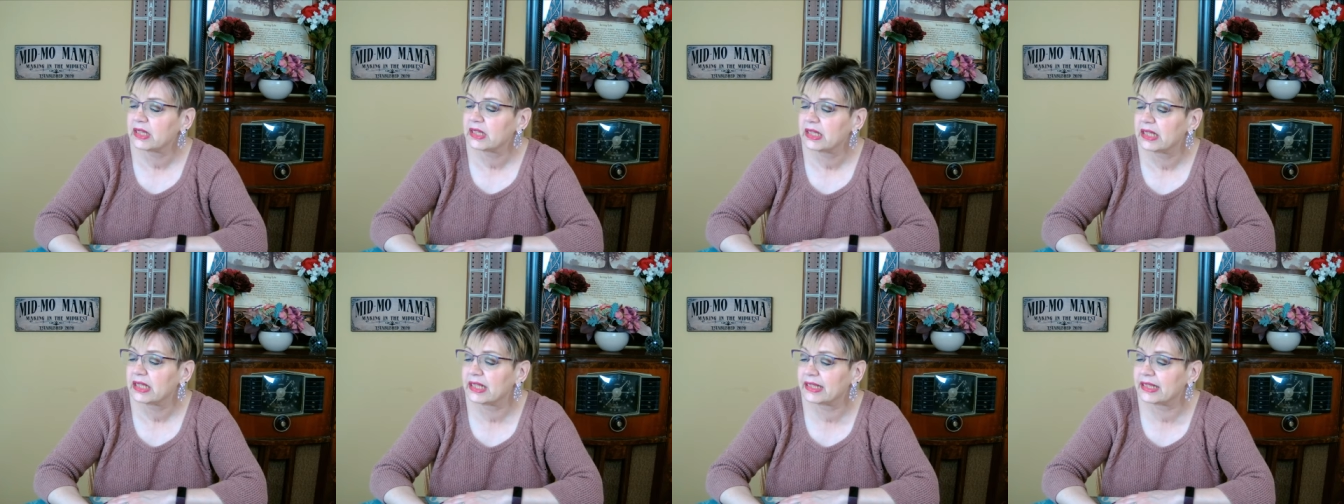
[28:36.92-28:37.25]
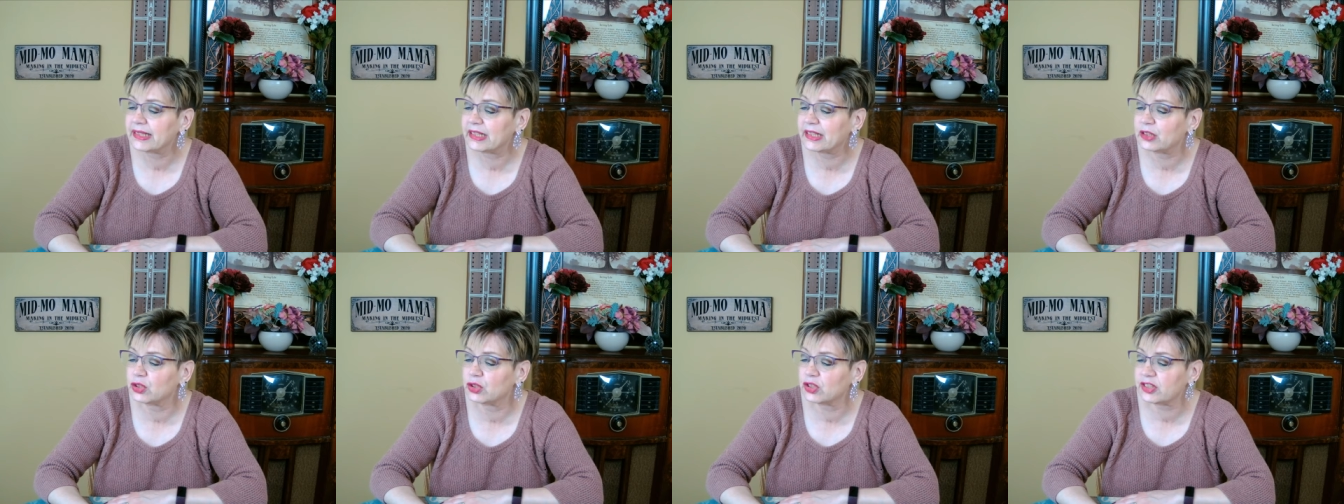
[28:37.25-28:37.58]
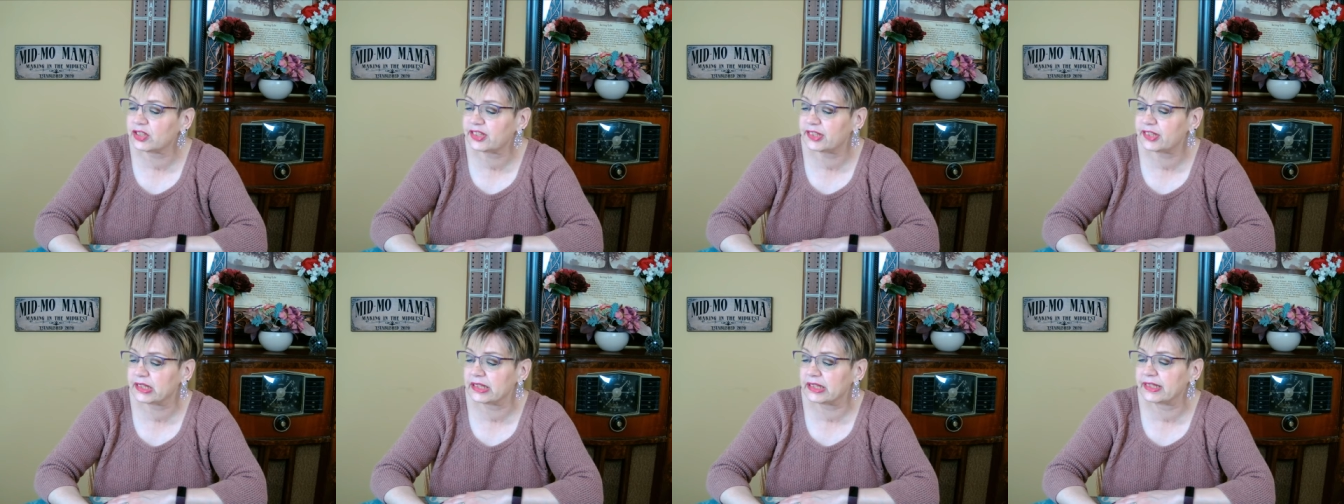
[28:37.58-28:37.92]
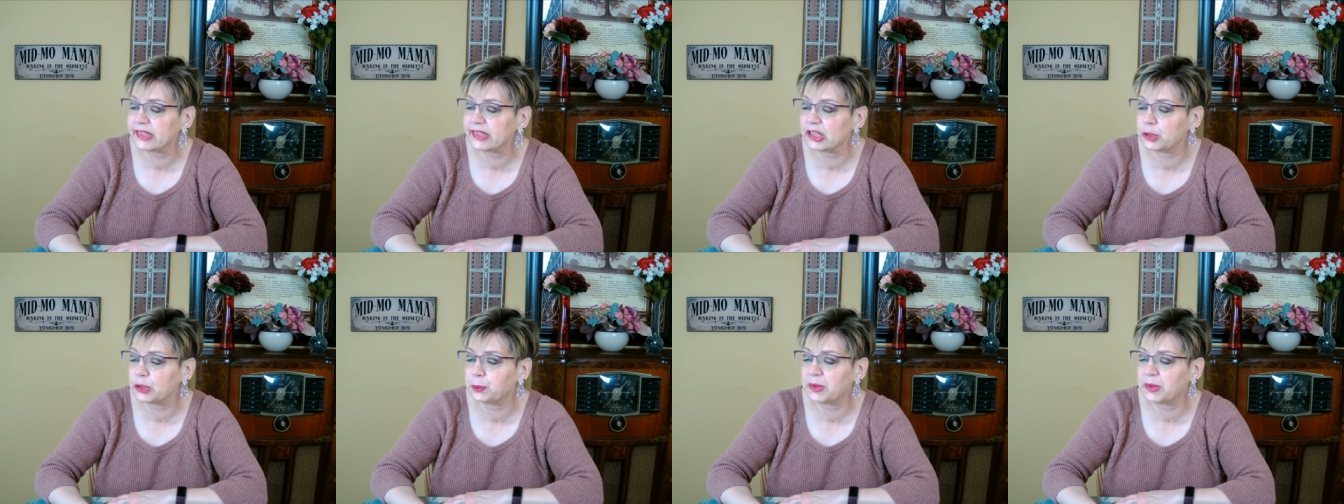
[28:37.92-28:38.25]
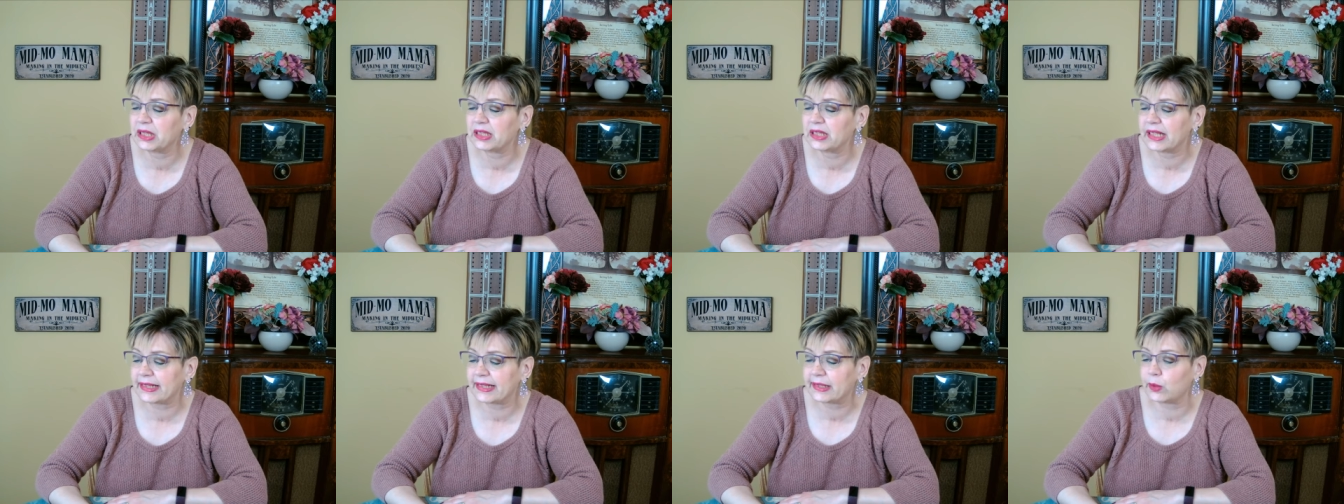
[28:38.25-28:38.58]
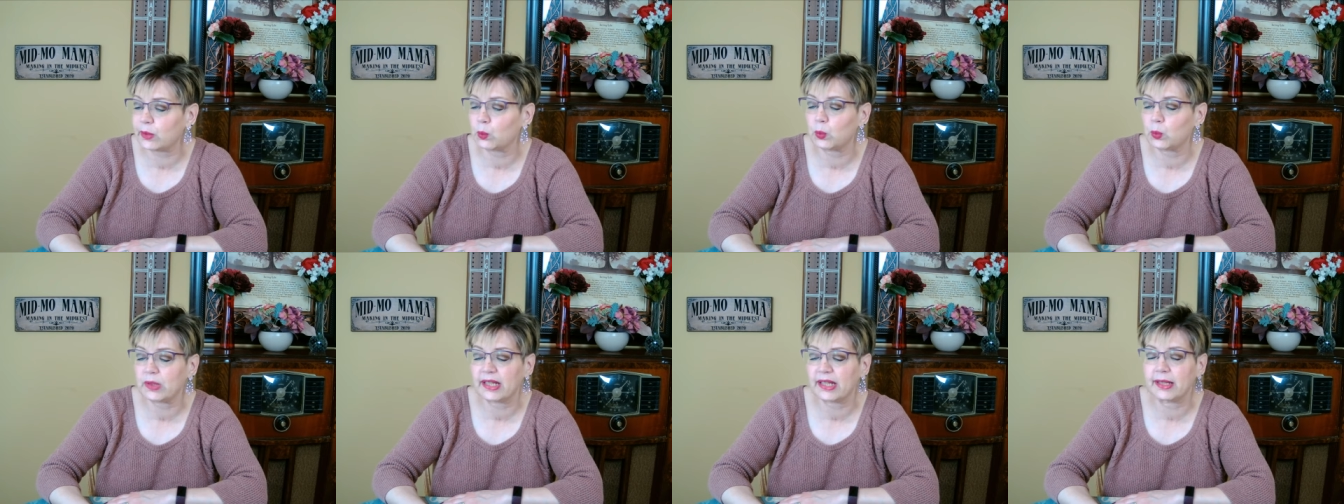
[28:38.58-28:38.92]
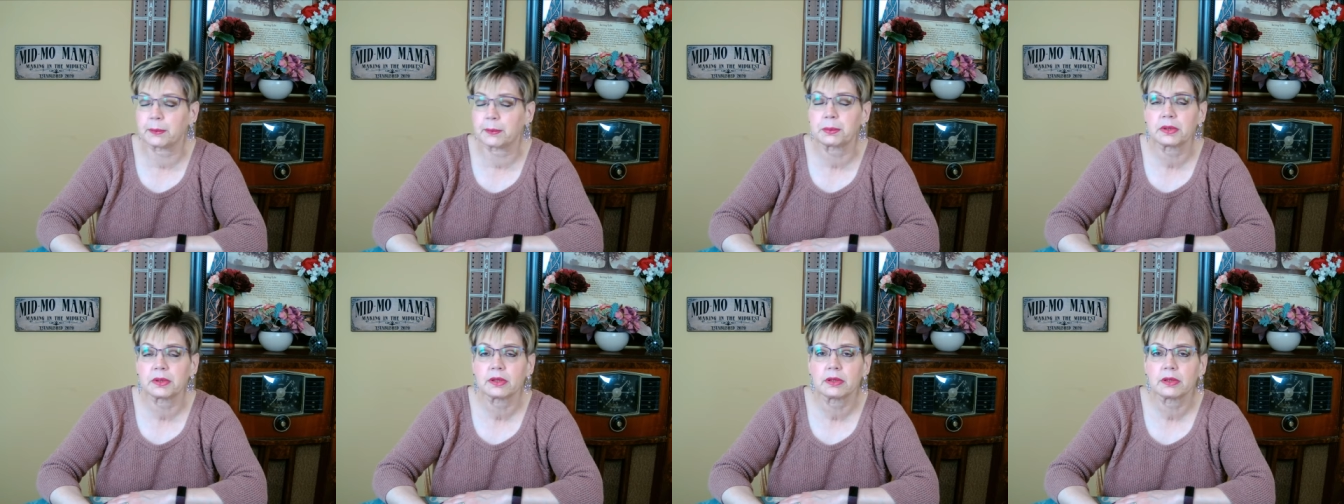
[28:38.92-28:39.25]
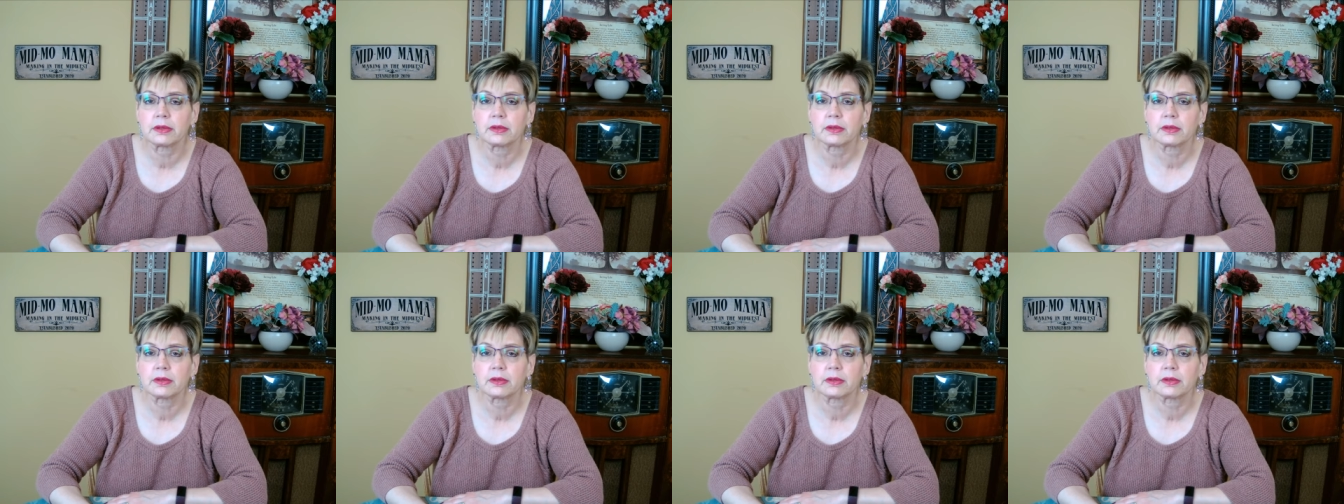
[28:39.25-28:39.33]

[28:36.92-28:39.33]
And it looks a little bit like a web,